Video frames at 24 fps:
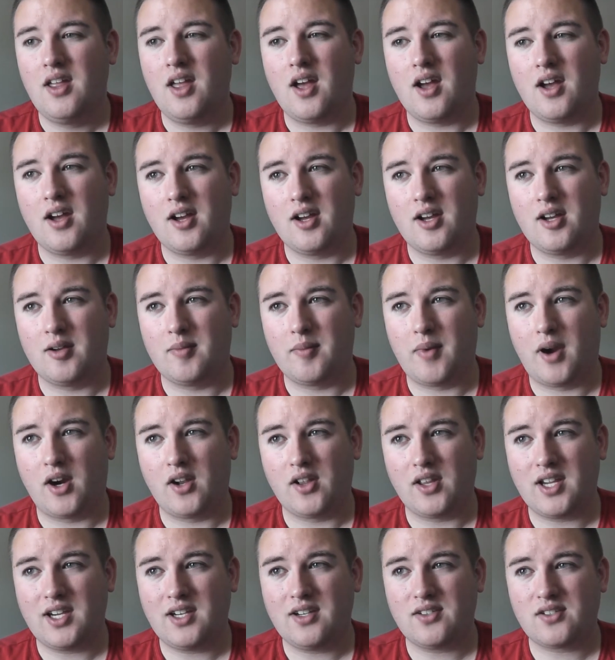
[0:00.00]

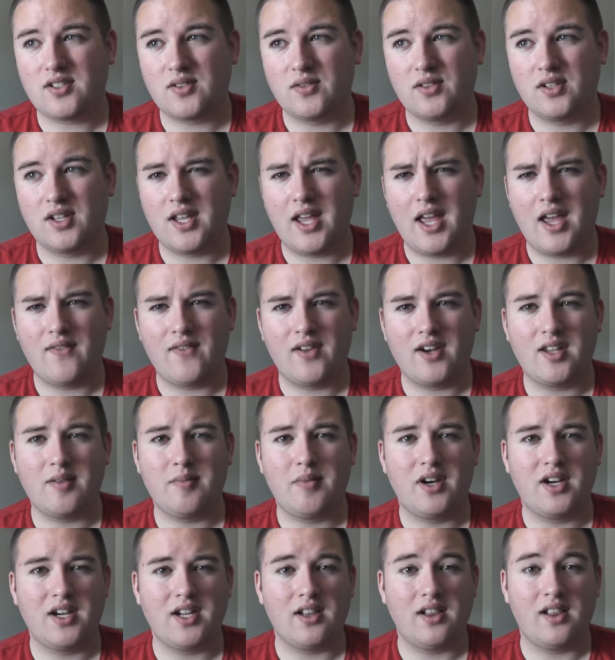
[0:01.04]
Arlene doesn't really have
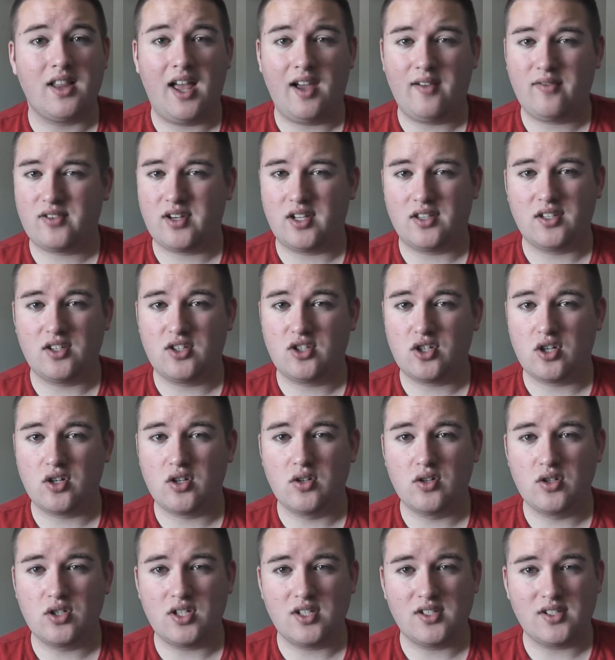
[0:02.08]
anybody left on the show
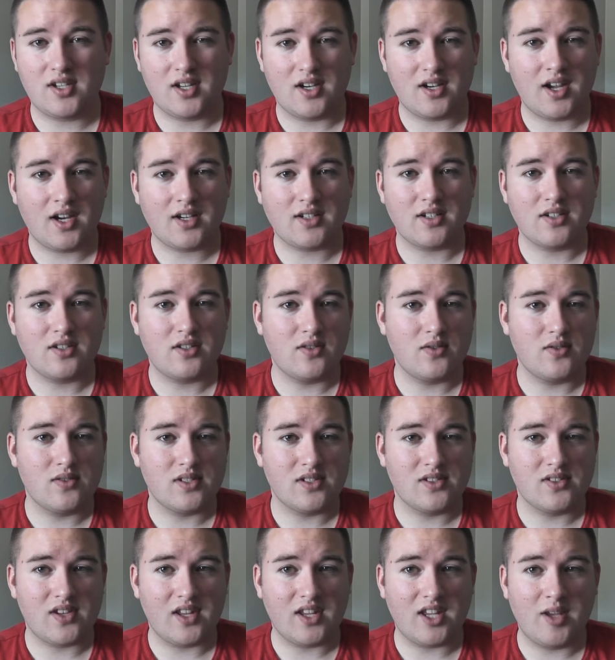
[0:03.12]
who she's connected to,
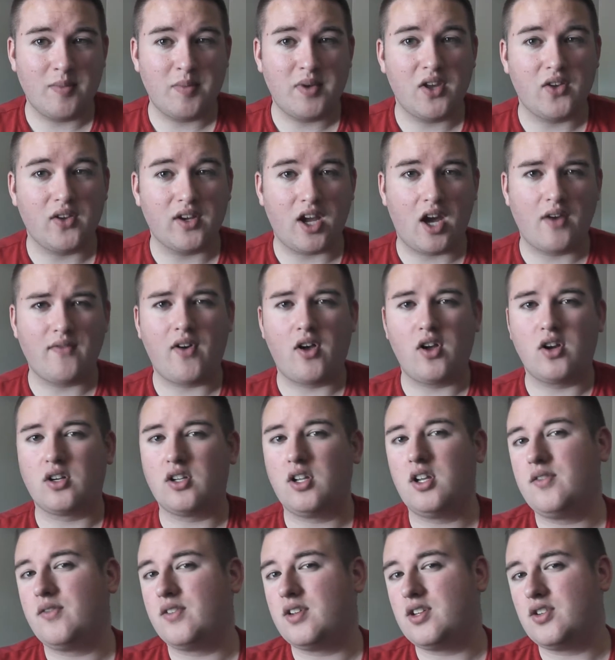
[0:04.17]
since they keep killing off all her
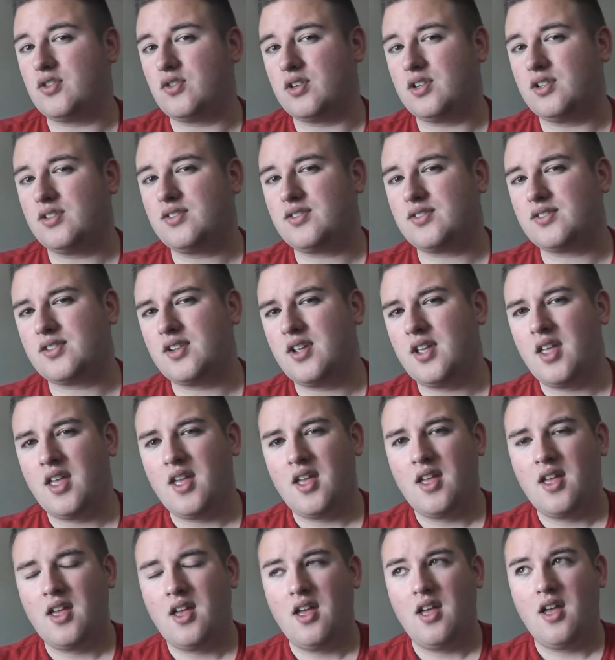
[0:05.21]
love interests.
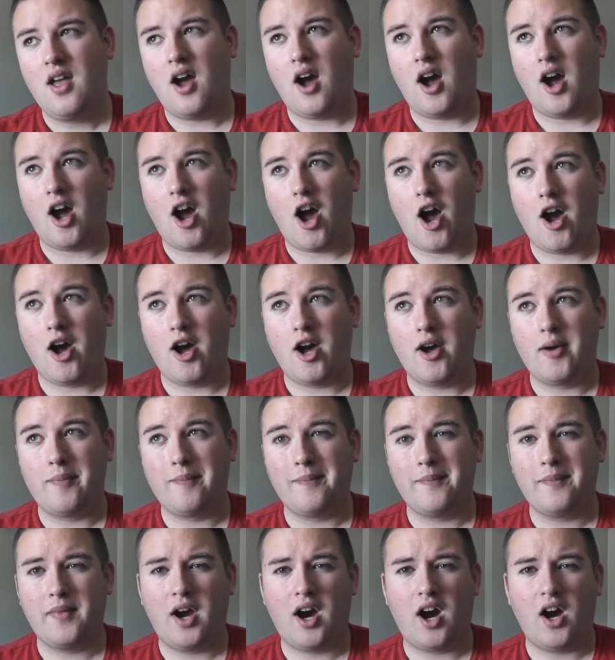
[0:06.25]

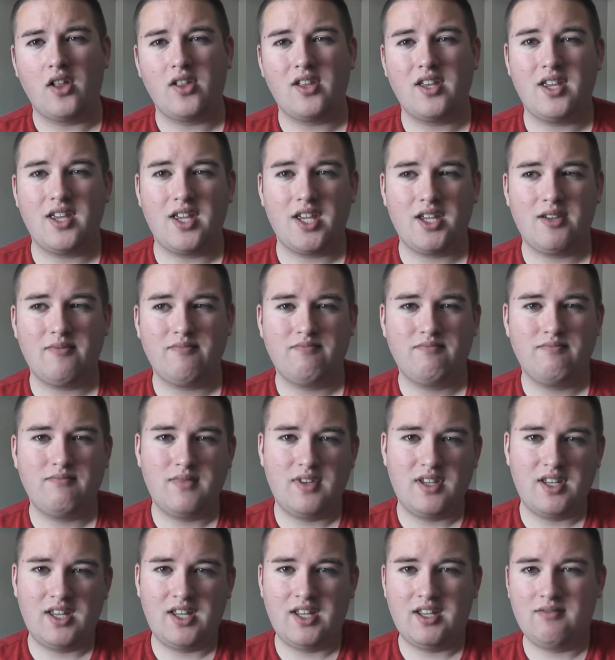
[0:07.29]
Holly,
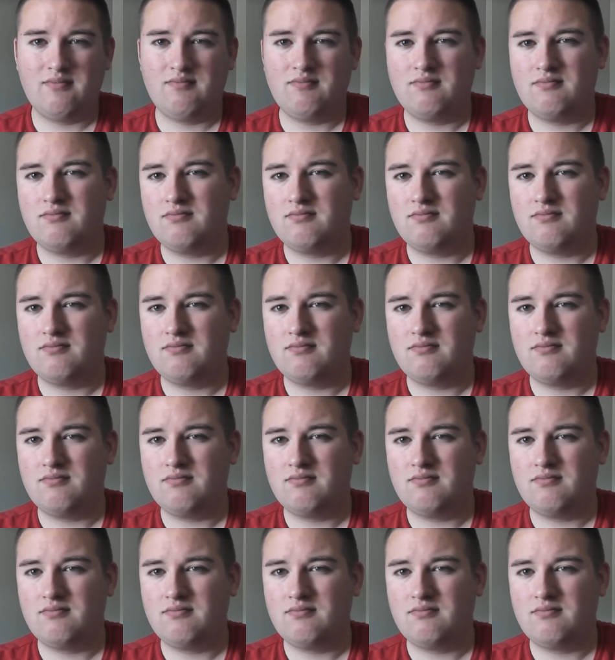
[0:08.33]
meh.